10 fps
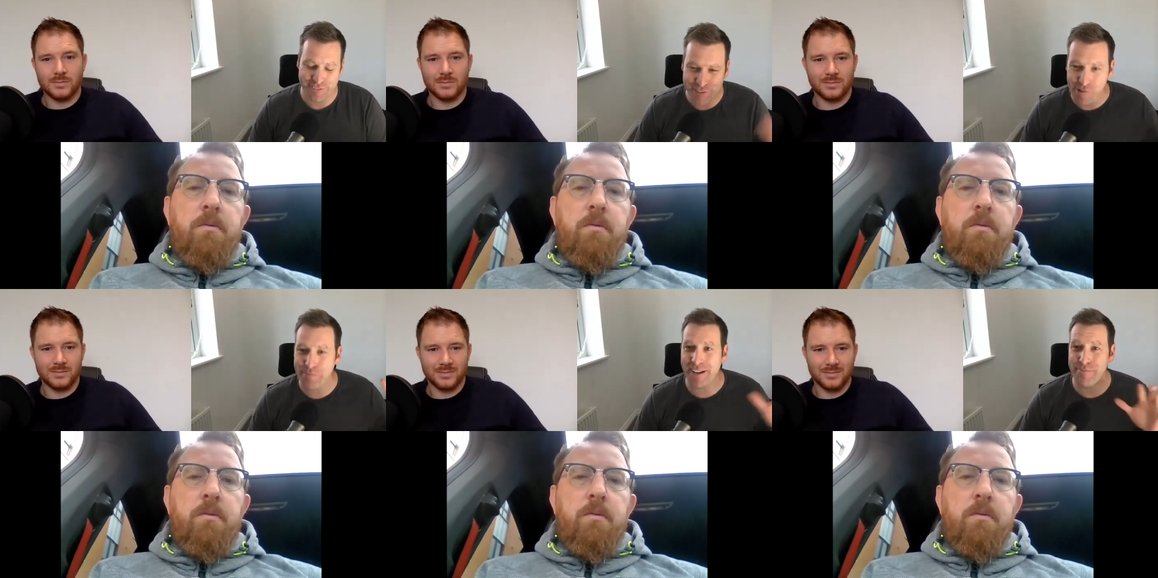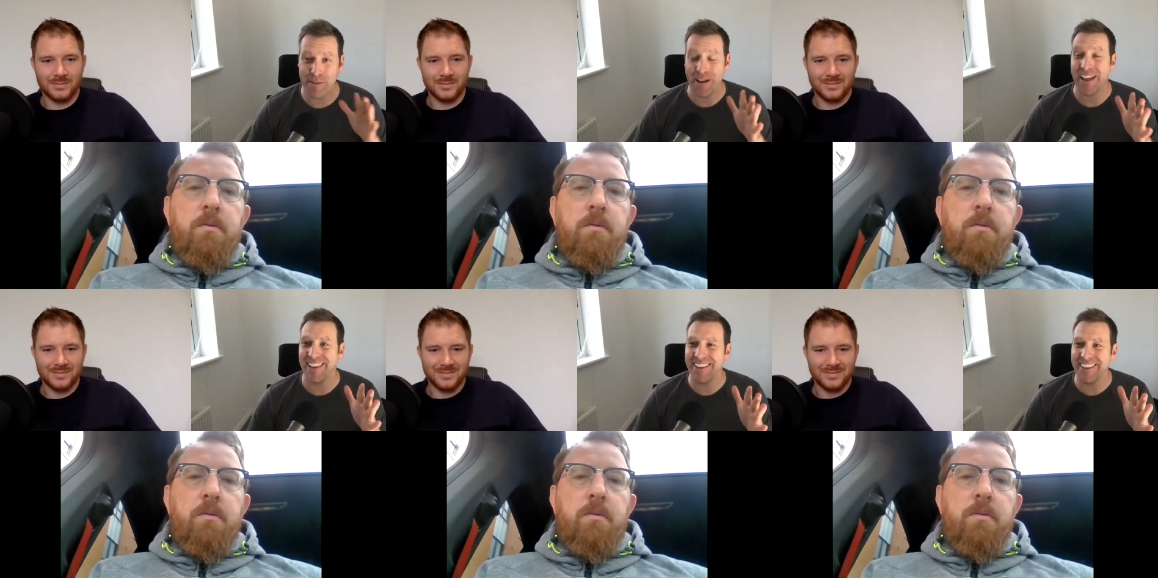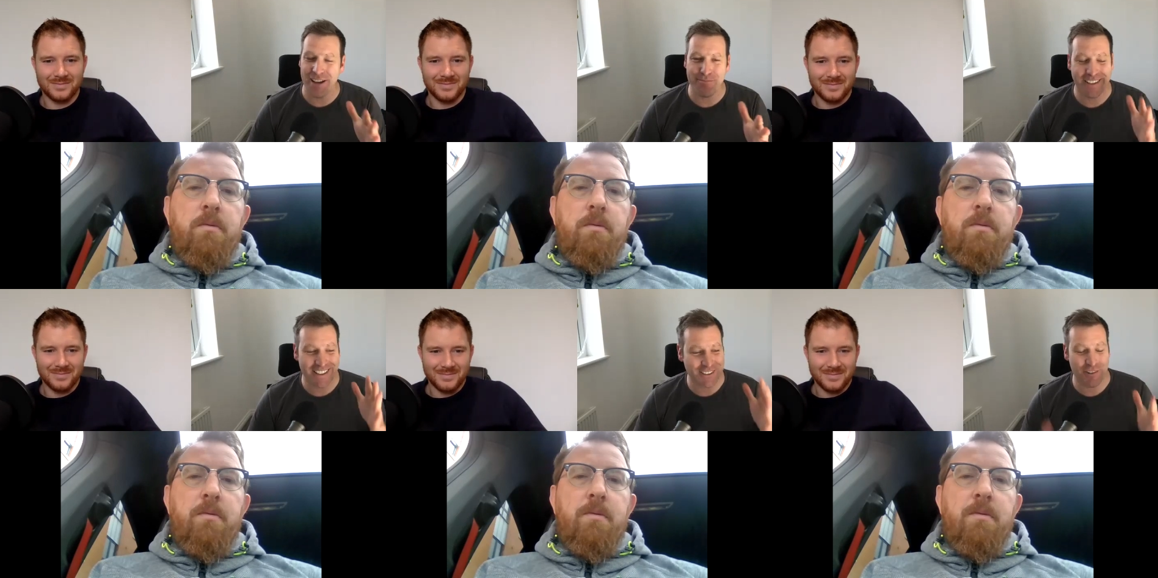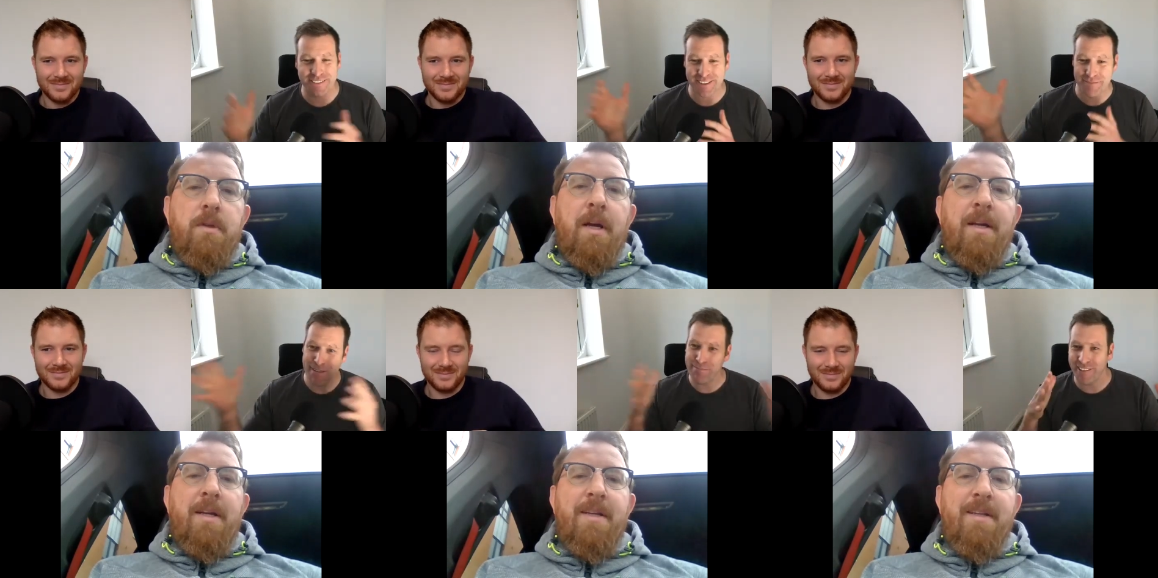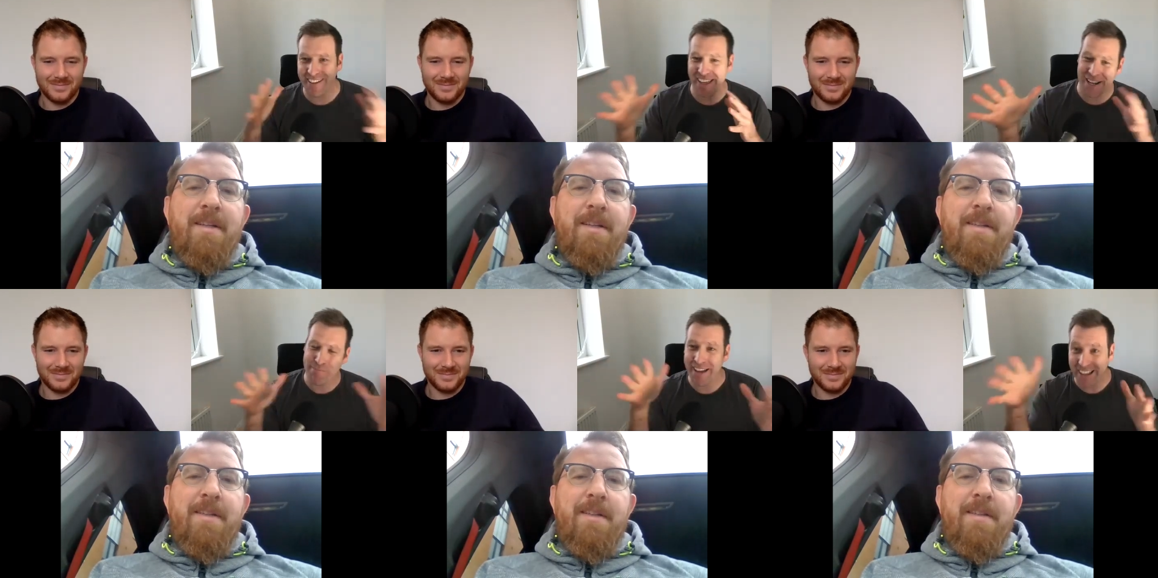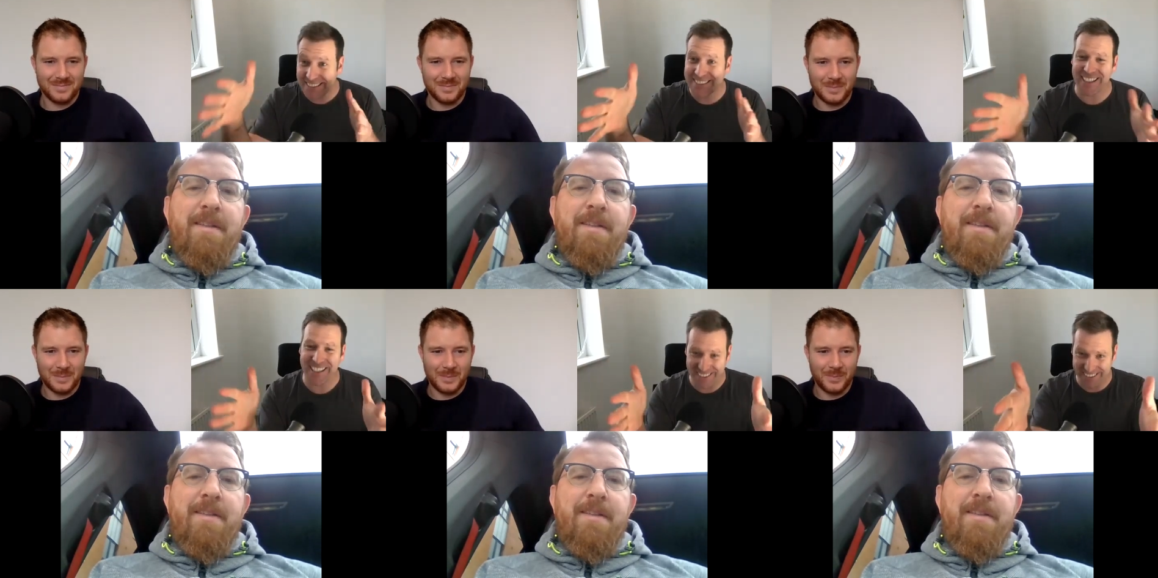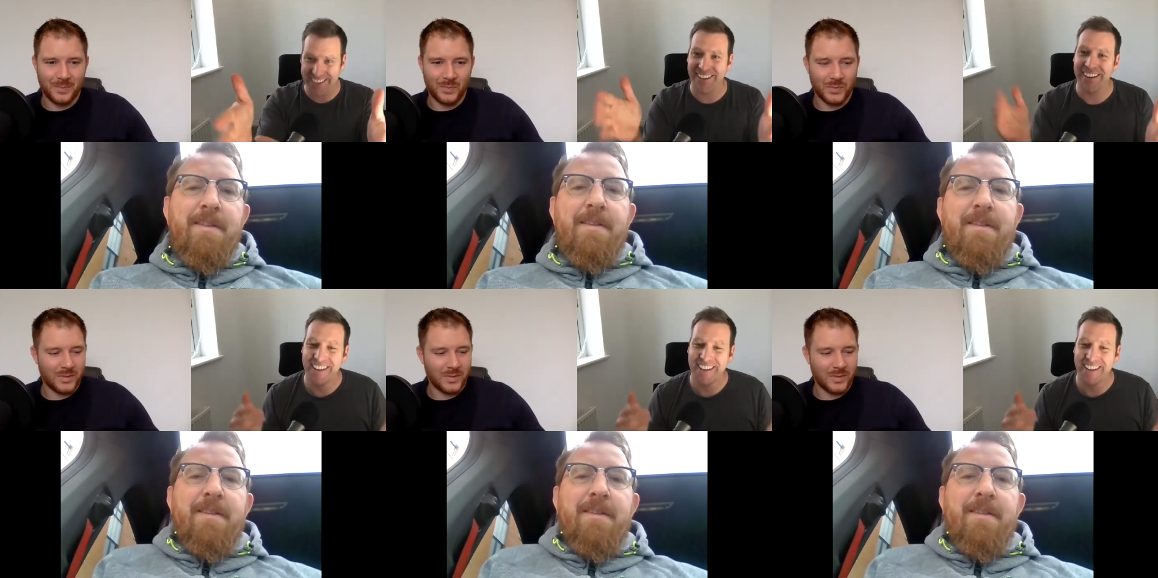Speaker 1: topic a bit, but I like that because obviously uh, people are getting a bit insight there,